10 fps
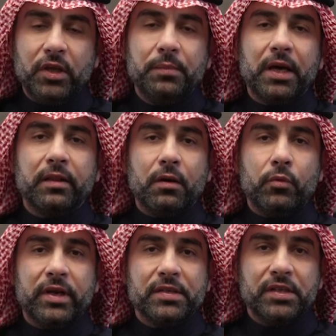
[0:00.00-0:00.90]
feedback that
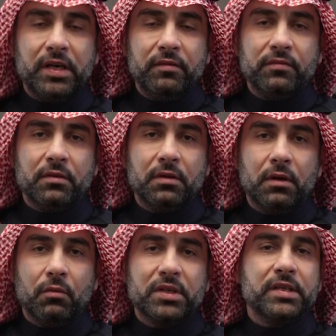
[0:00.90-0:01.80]
we received
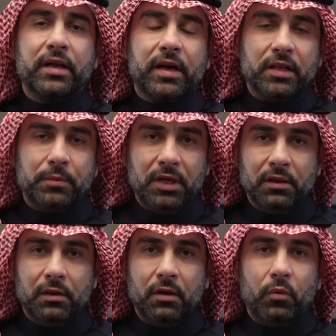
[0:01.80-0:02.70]
was incredible.
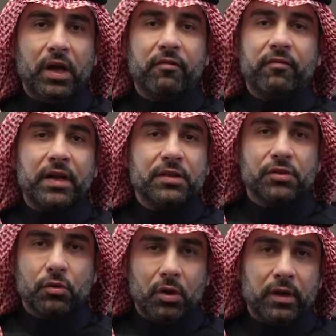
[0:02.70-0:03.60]
We have
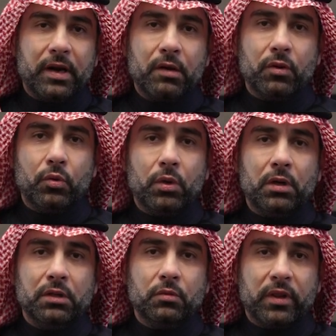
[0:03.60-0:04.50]
friends all around the
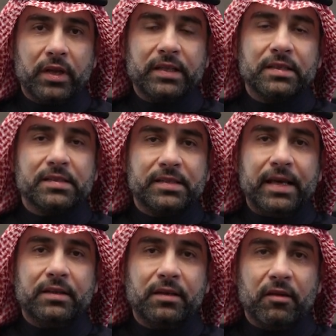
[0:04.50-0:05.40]
world, whether at the
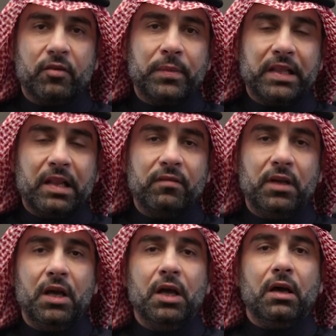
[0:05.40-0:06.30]
state government
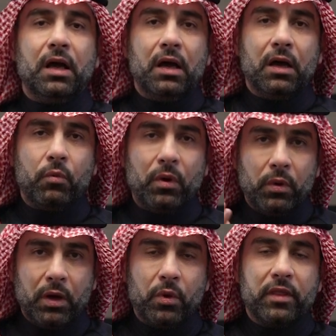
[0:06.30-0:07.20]
level,
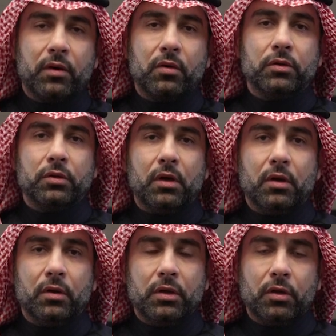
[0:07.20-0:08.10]
whether on
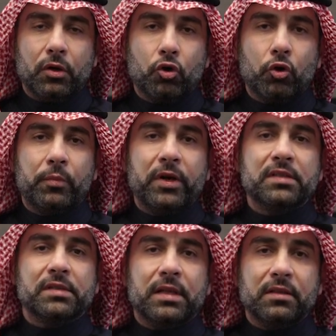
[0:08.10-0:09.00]

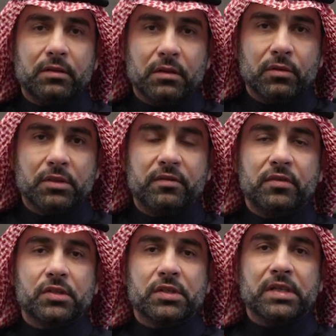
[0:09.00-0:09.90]
corporates and on
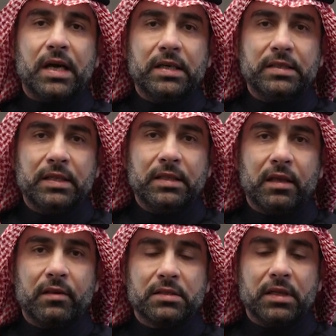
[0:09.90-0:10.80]
civil society and
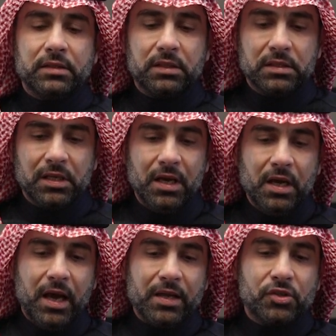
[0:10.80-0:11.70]
other sectors.
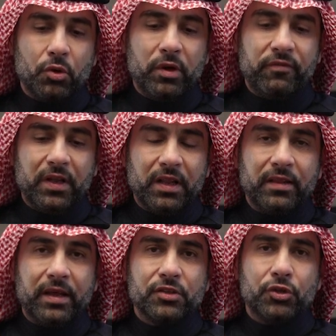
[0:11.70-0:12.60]
And so we feel
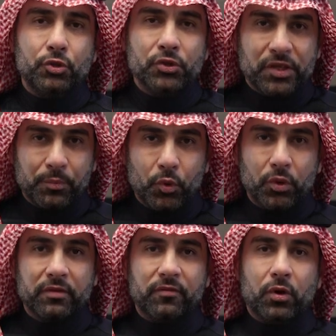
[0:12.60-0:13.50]
that there is huge
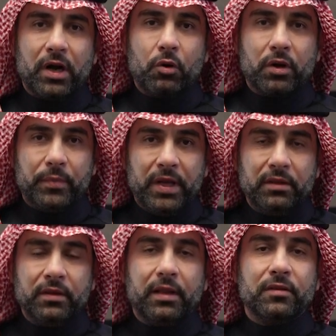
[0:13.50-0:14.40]
support for our
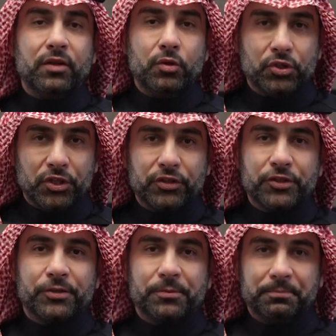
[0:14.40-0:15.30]
bid and huge
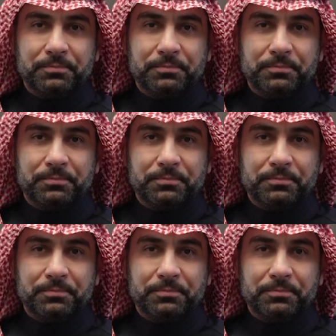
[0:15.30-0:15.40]
interest.